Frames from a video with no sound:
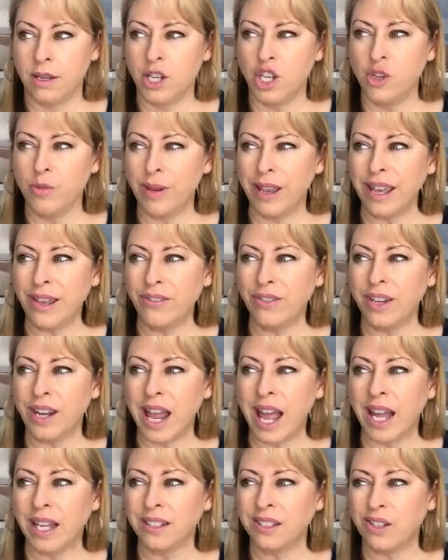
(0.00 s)
You may even
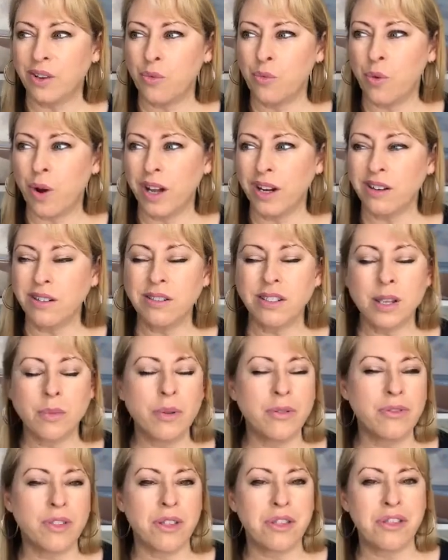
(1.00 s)
ask, what are some
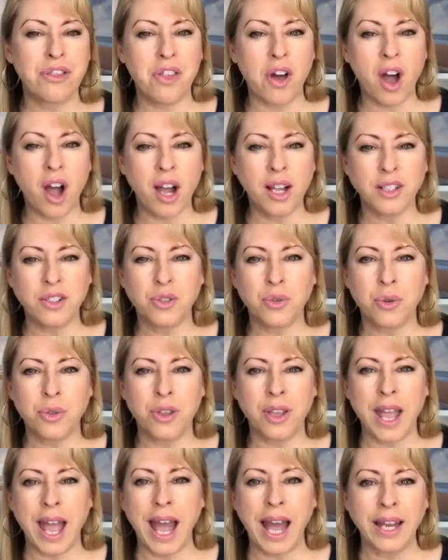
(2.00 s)
of the thoughts or
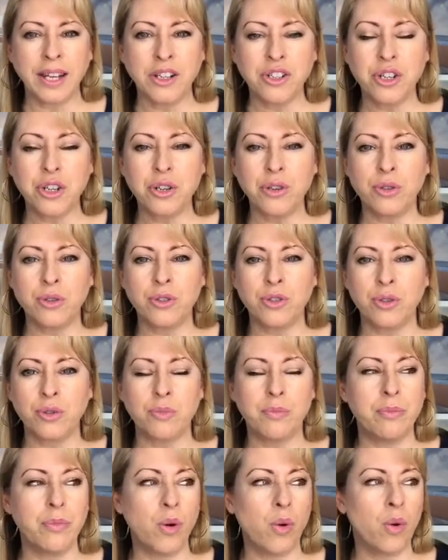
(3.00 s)
the attitudes
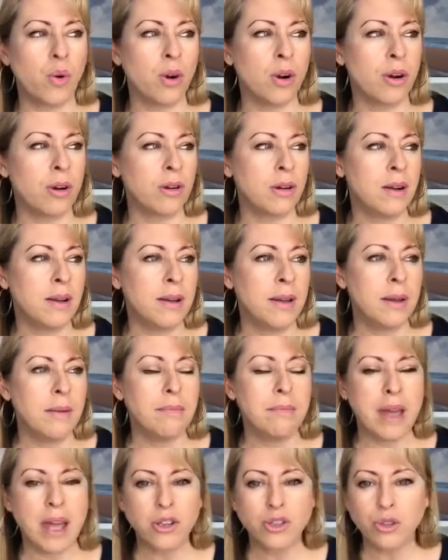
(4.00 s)
or
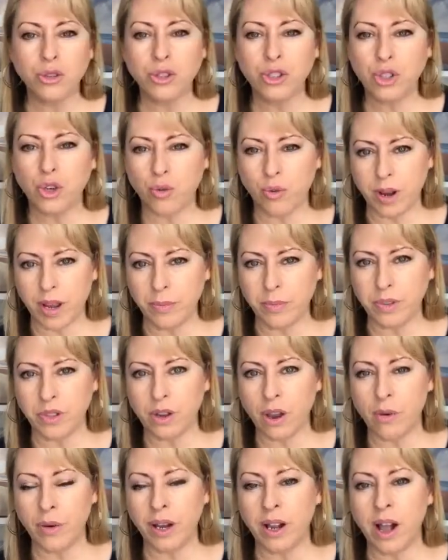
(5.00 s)
mental scripts
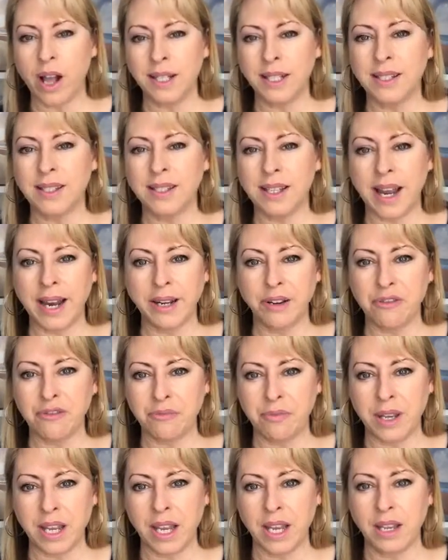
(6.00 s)
going on inside of
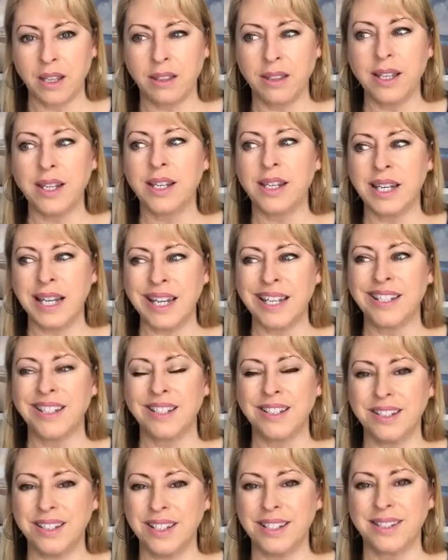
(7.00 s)
me that need to
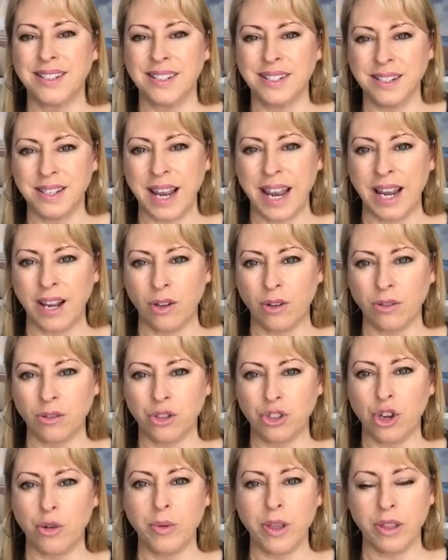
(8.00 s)
disentangle?
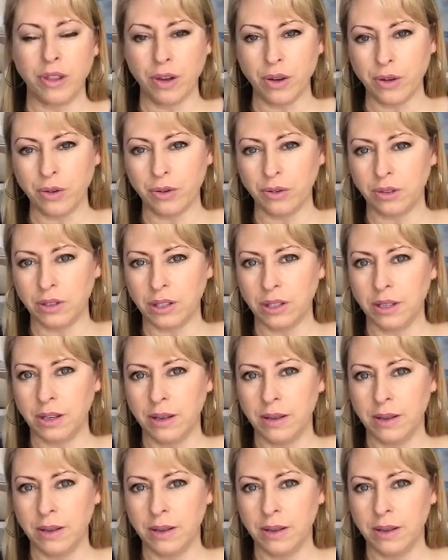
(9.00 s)
Show me those.